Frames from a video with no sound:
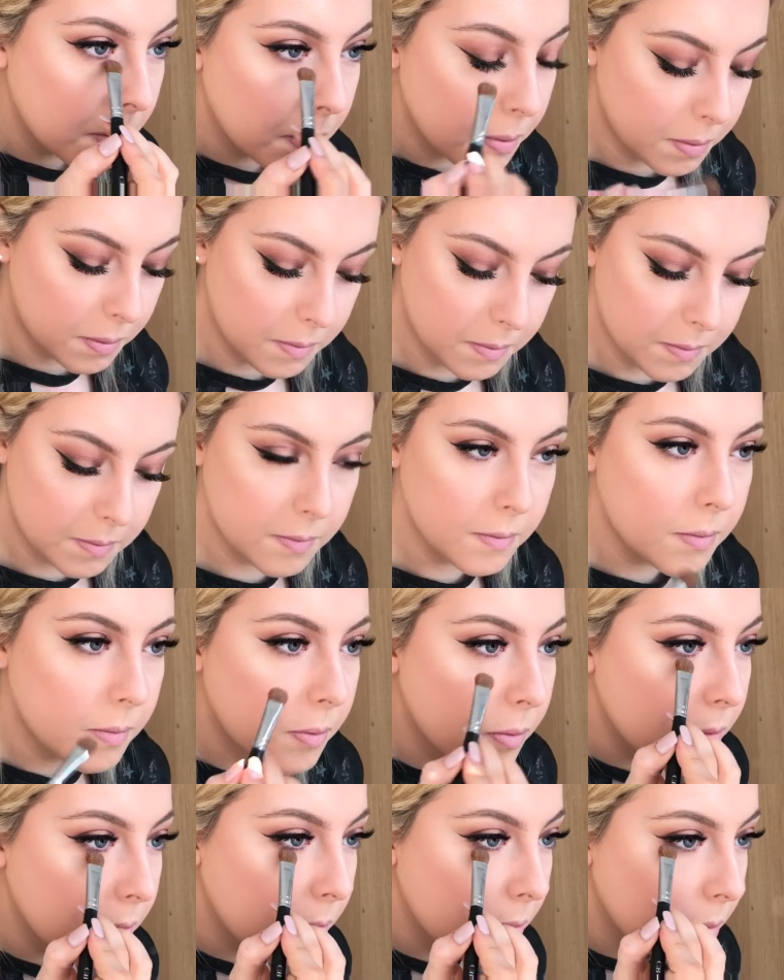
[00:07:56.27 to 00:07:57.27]
Now I'm just
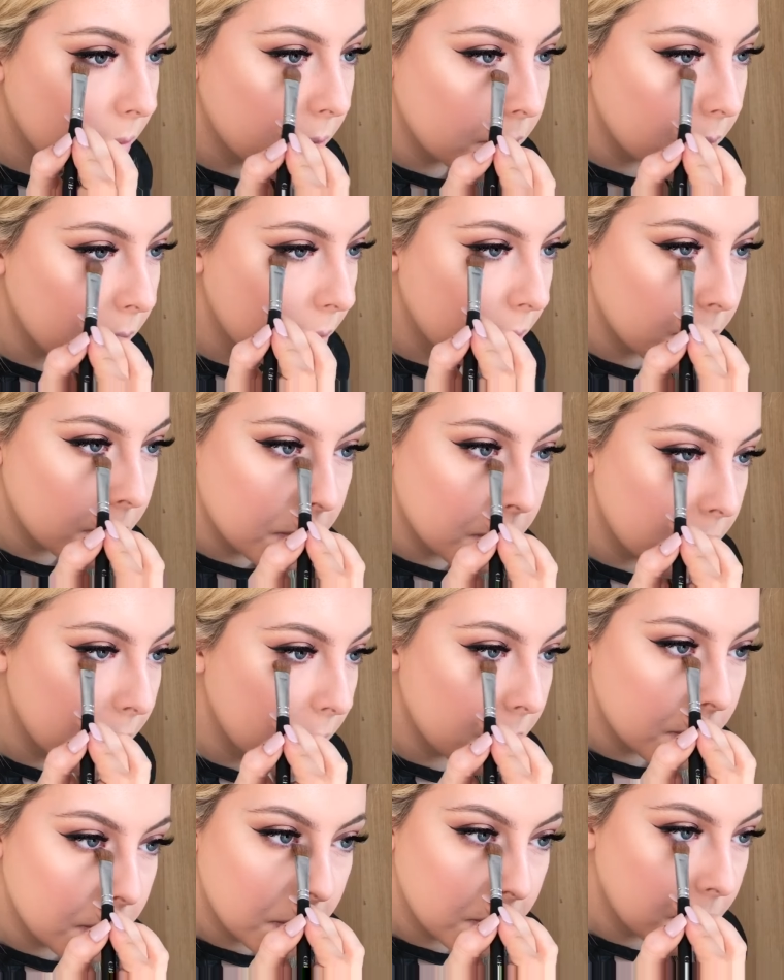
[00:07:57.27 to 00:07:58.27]
finishing my eyes
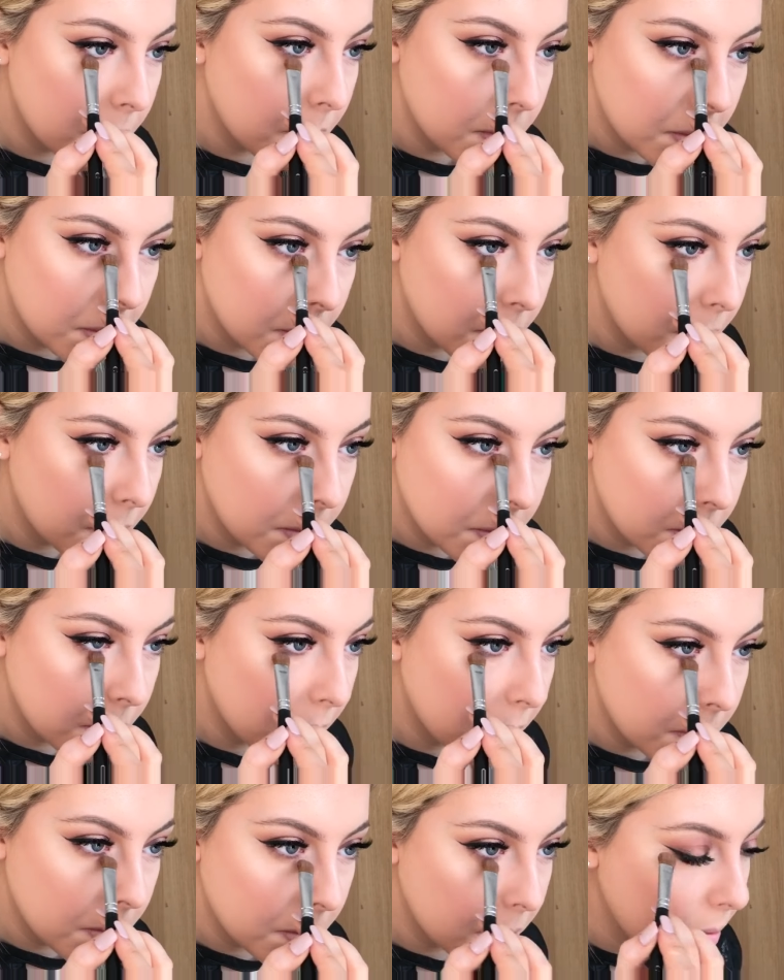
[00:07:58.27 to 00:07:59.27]
with the
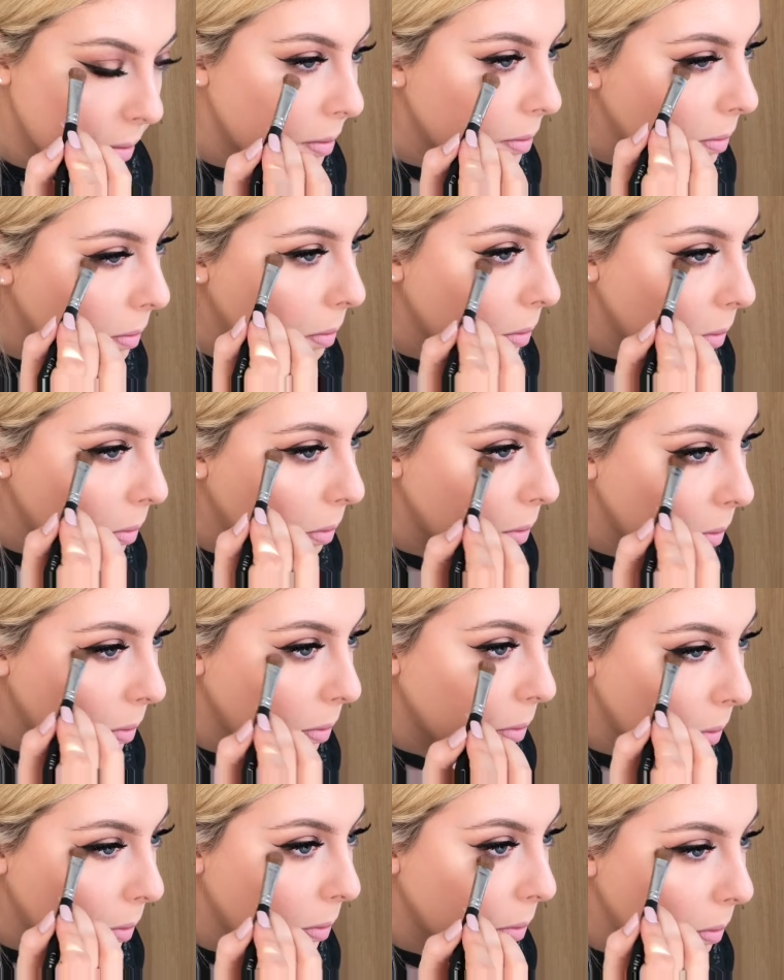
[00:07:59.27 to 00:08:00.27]
lower lash line.
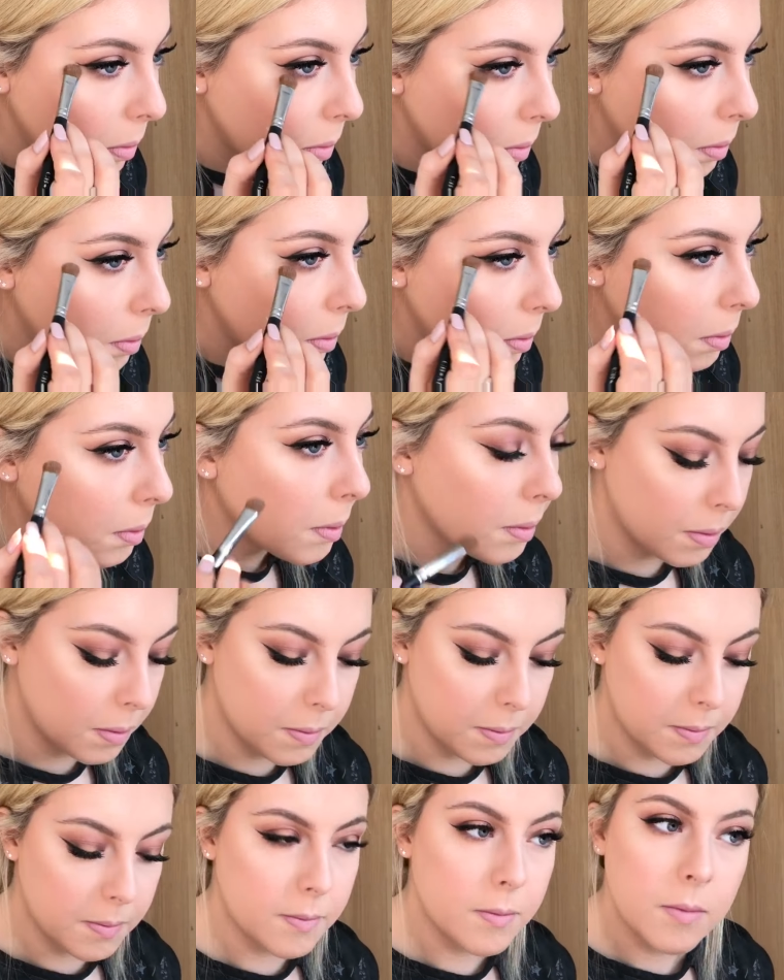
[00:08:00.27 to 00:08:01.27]
So I'm using
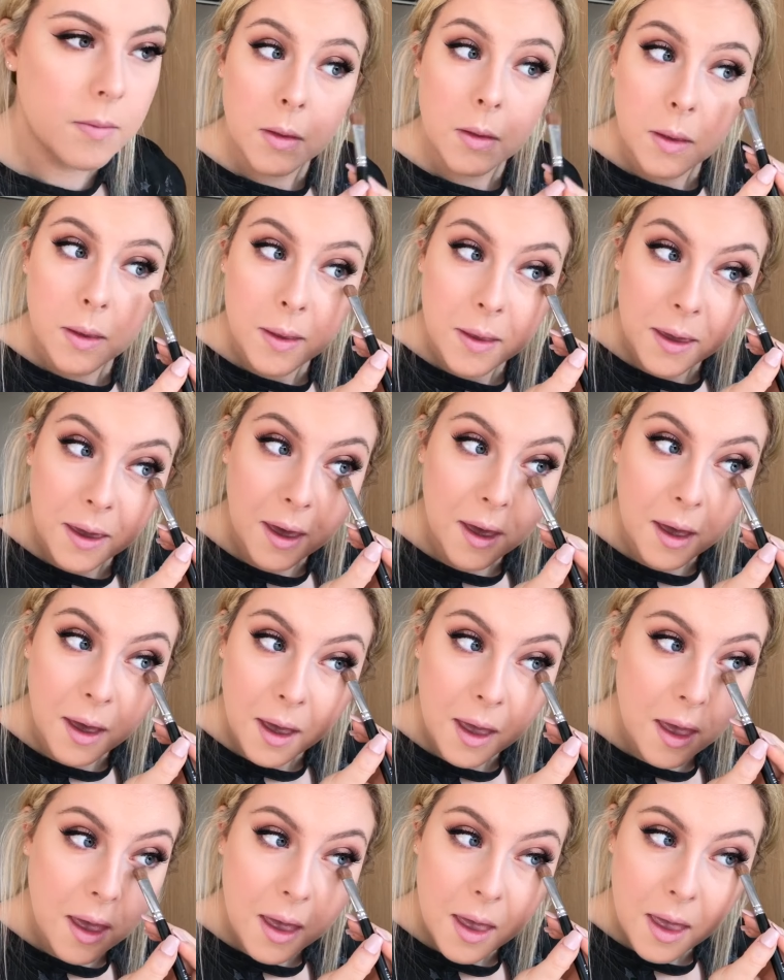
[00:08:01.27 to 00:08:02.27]
Saddle, is the
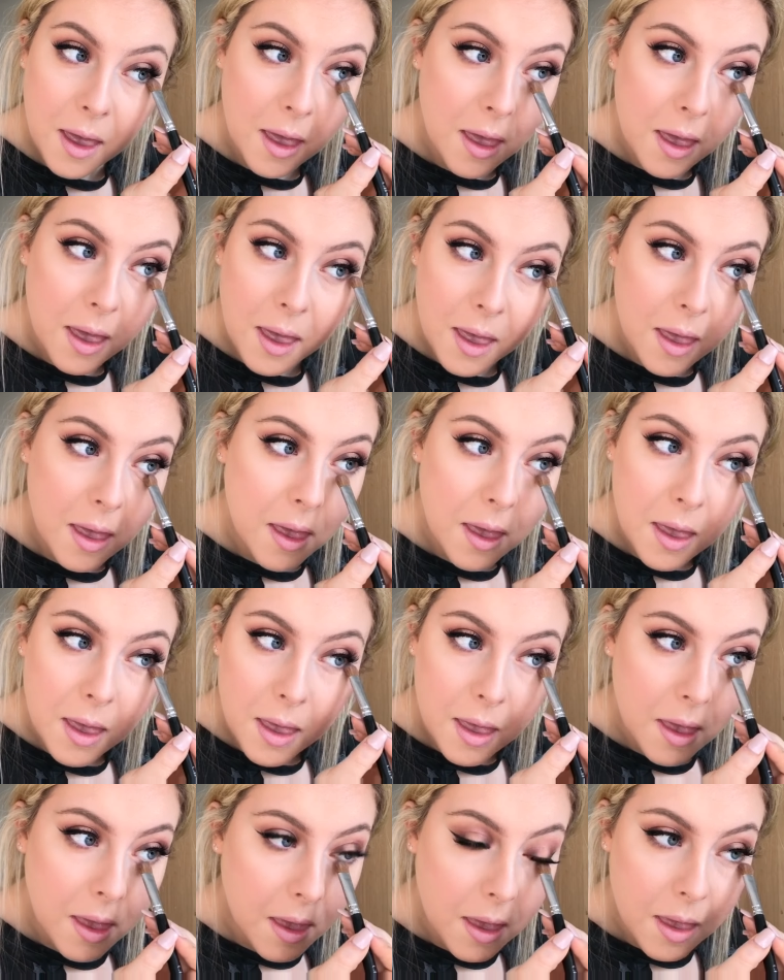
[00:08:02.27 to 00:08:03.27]
transition colour we used on
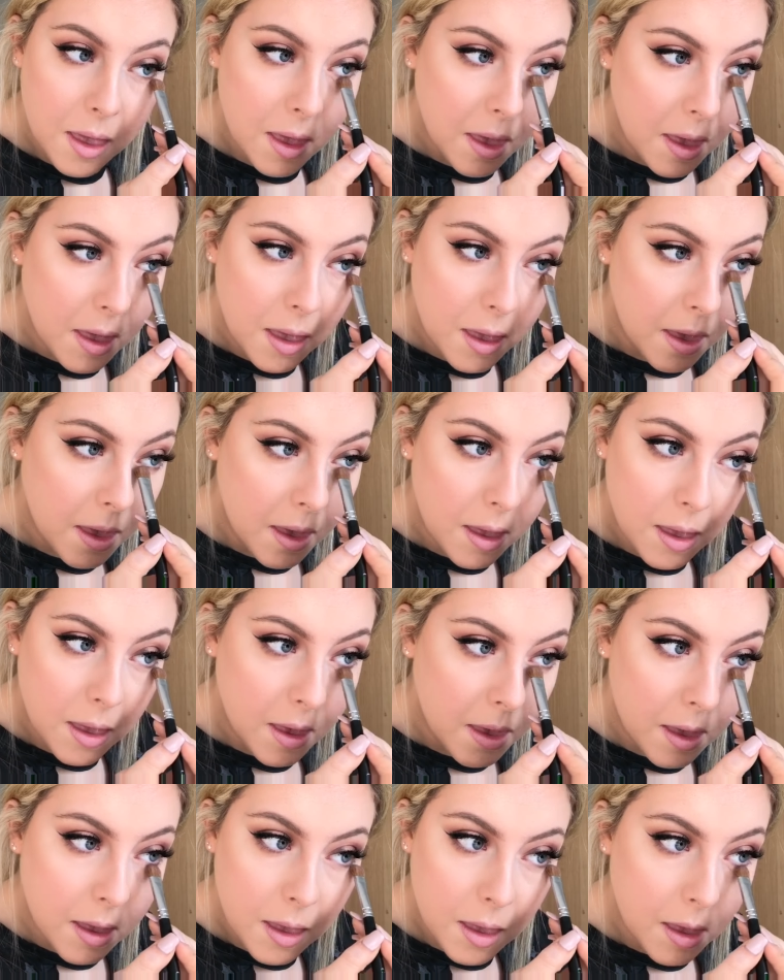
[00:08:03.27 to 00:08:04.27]
the top.
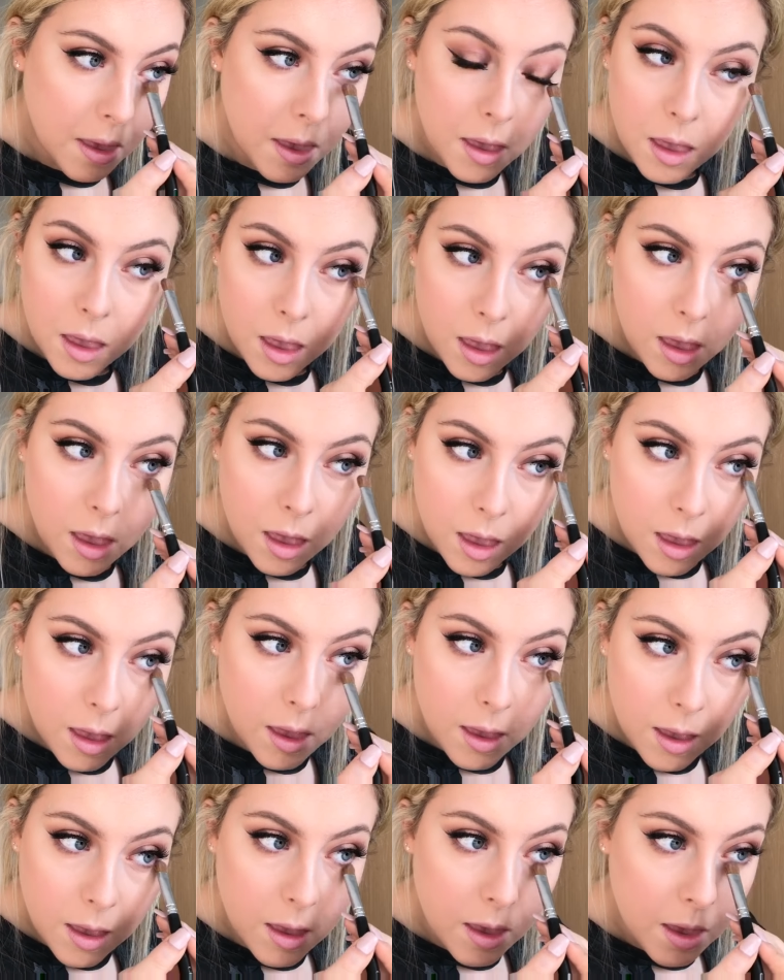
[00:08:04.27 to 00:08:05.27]
So this is
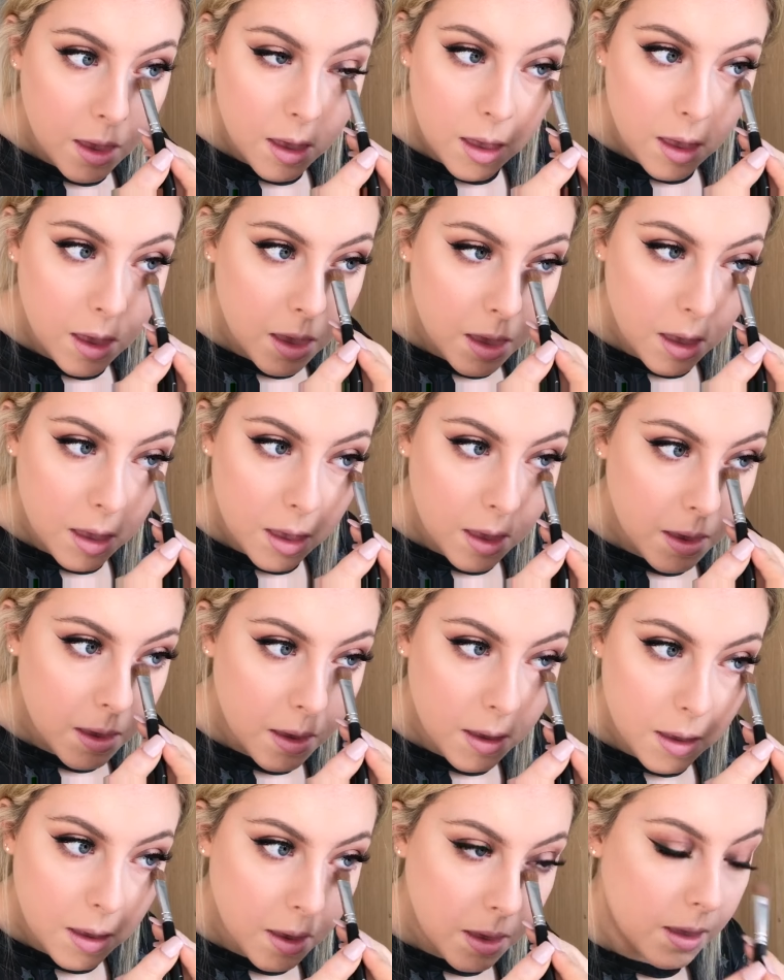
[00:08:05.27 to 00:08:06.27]
just going to even
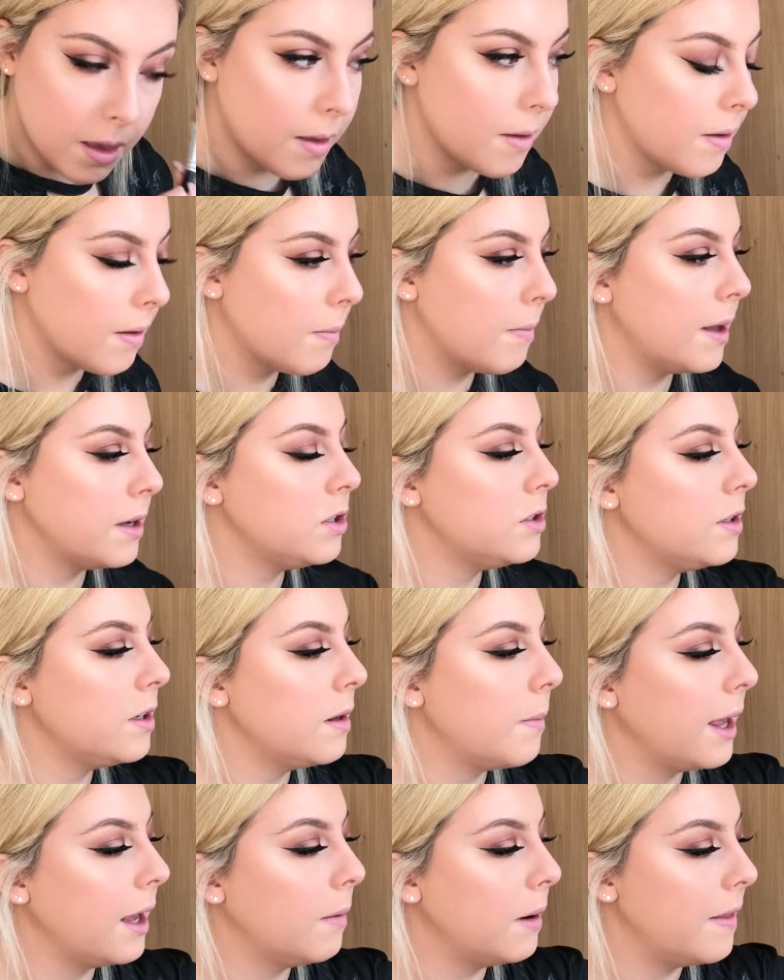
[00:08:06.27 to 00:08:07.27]
out the top
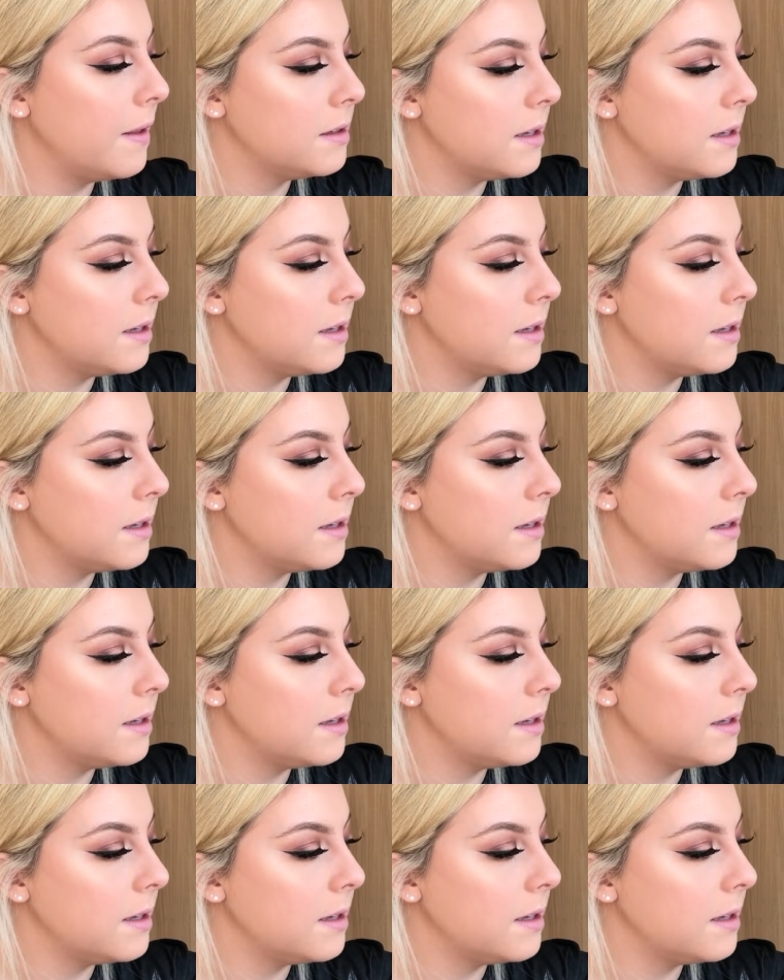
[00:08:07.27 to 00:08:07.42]
and the bottom